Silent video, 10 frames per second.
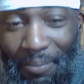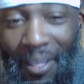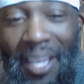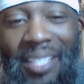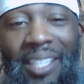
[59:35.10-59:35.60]

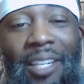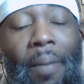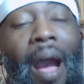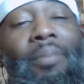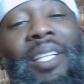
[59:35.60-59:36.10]
It's a
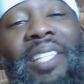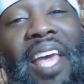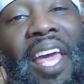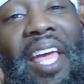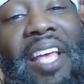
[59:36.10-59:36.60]
debate. I'm just
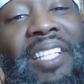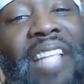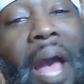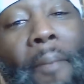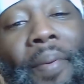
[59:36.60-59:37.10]
saying it's
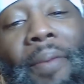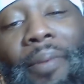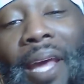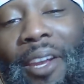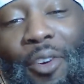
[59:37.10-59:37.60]
not people
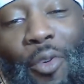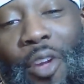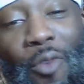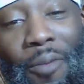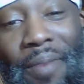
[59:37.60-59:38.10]
that agree
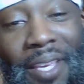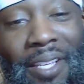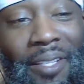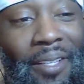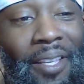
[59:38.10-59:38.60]
with me.